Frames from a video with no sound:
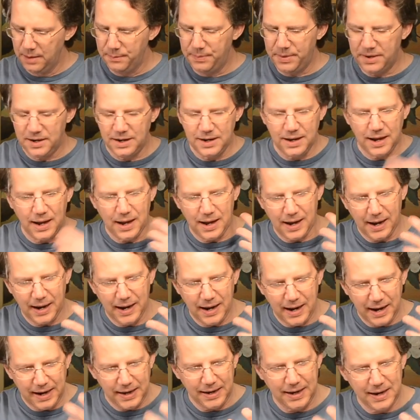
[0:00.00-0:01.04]
but at
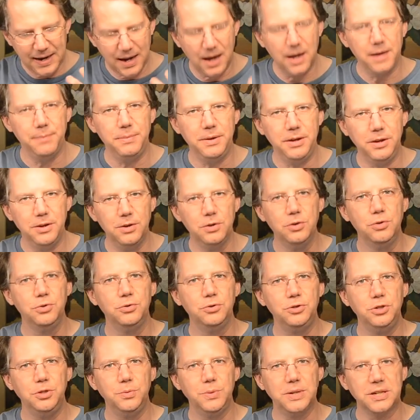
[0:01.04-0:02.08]
80
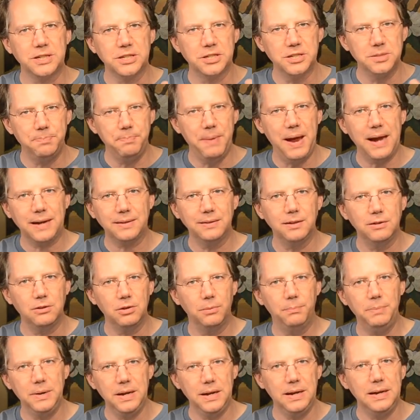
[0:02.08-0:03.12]
IBUs, you would expect it to
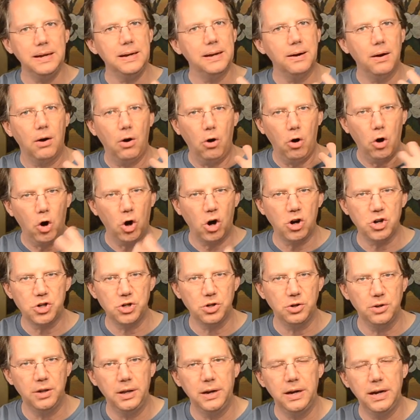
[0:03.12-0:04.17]
be
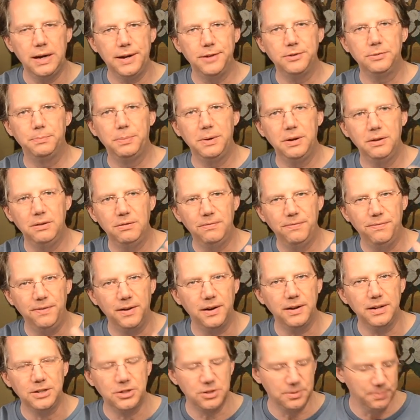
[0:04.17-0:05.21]
harsher than it is, but it's
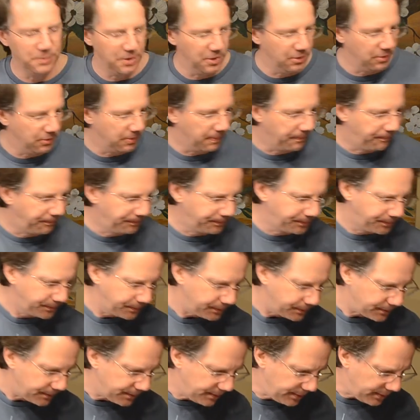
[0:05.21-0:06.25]
very smooth.
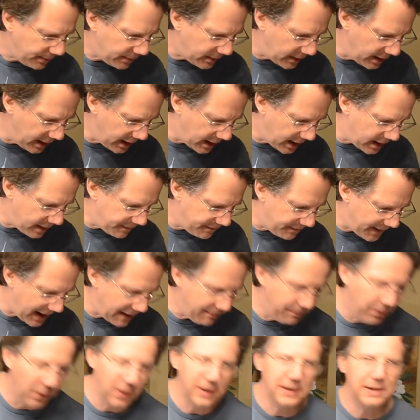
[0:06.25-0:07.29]

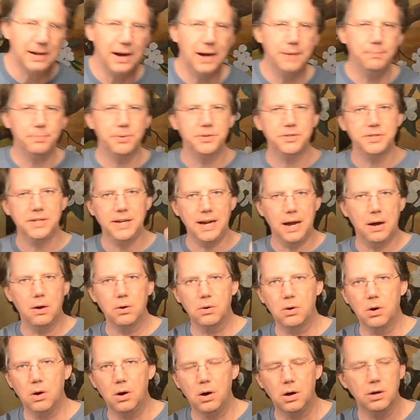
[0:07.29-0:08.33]
5.9% um,
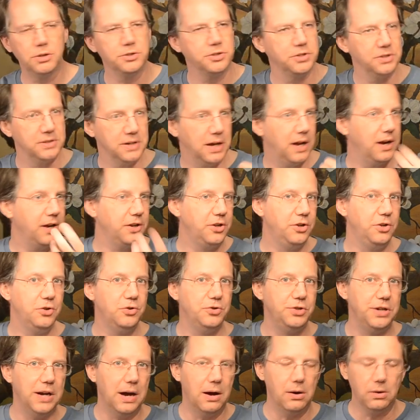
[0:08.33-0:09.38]
alcohol, so not a
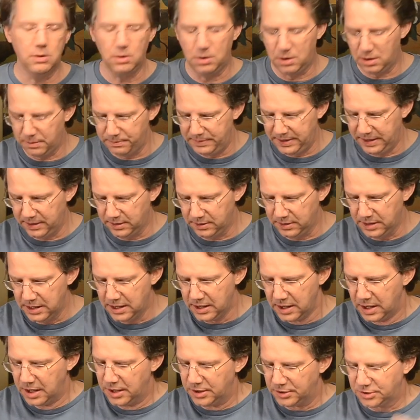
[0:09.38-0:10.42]
huge alcohol dill,
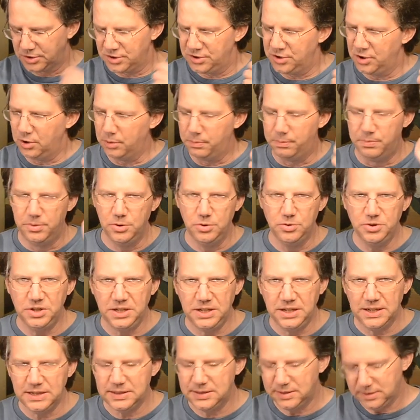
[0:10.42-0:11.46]
so no
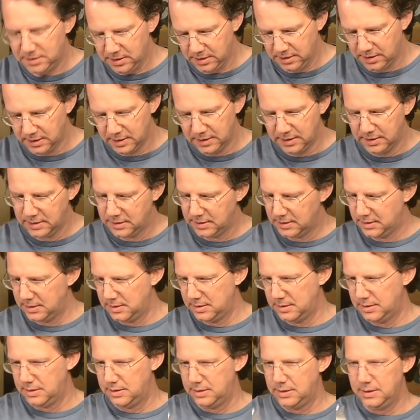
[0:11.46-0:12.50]
booziness.
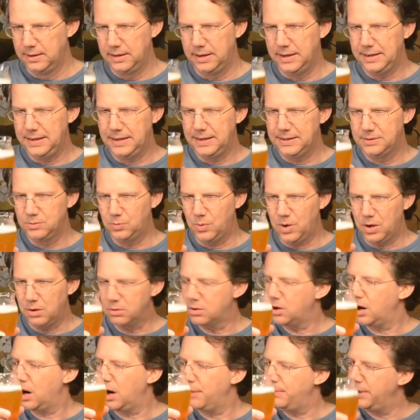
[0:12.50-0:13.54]
It is well
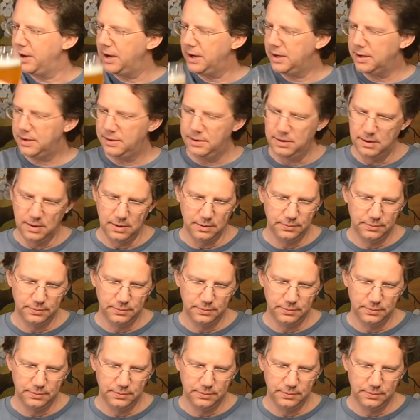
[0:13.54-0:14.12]
carbonated.